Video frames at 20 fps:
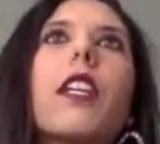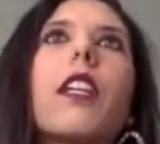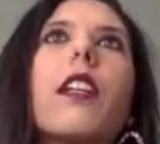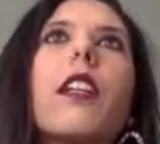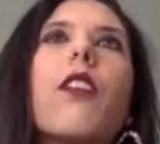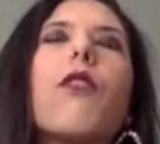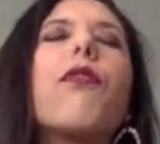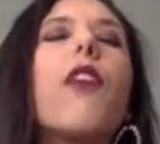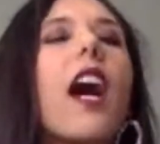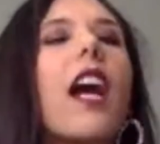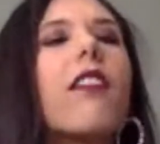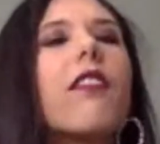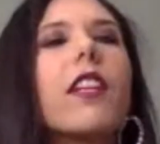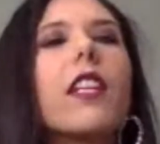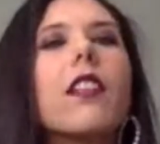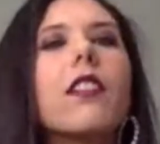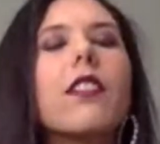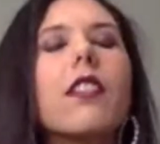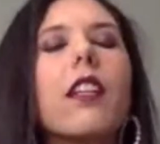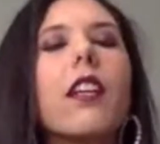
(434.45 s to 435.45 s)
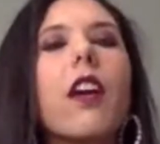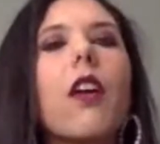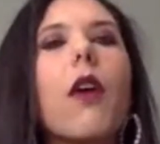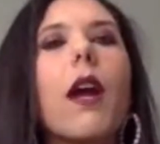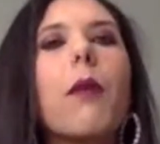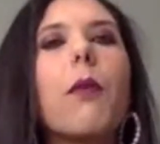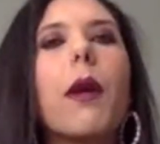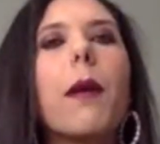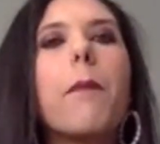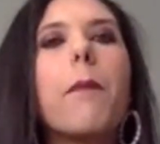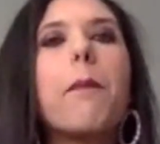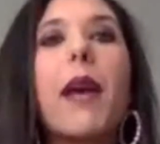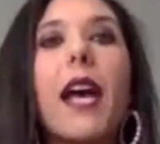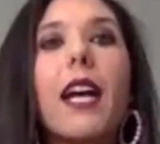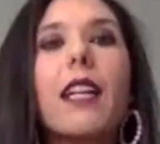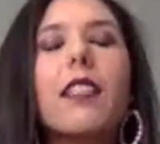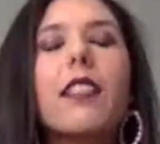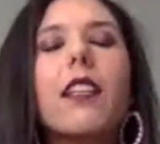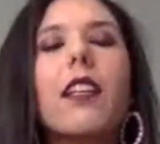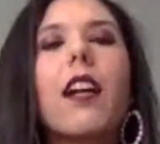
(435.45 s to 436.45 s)
5 years ago, I went
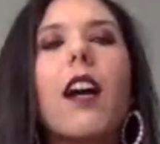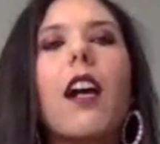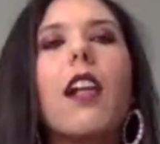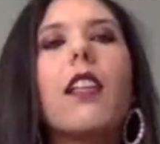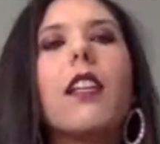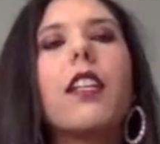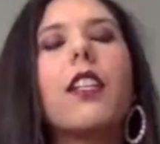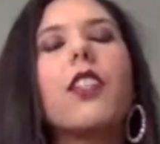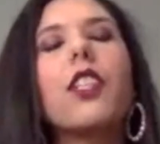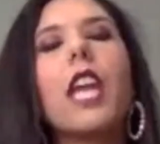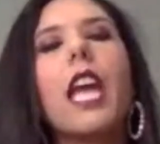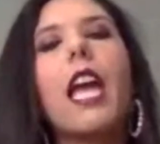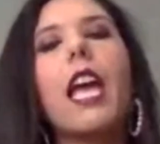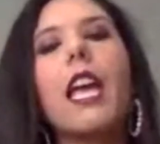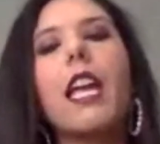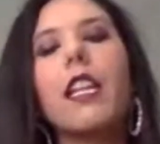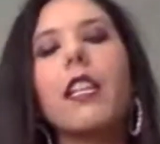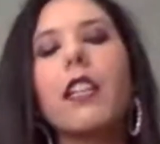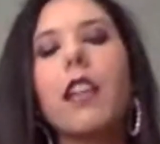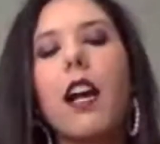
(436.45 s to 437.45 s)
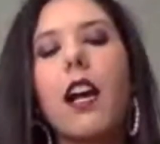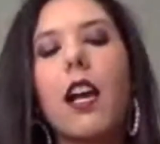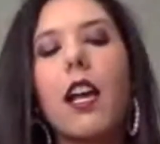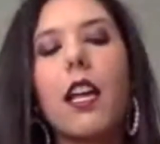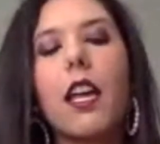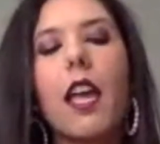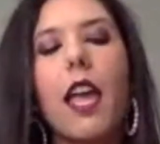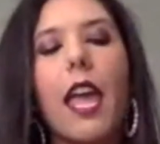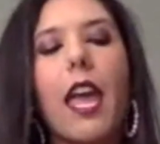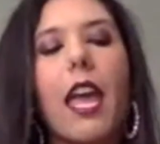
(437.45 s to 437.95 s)
back to college and got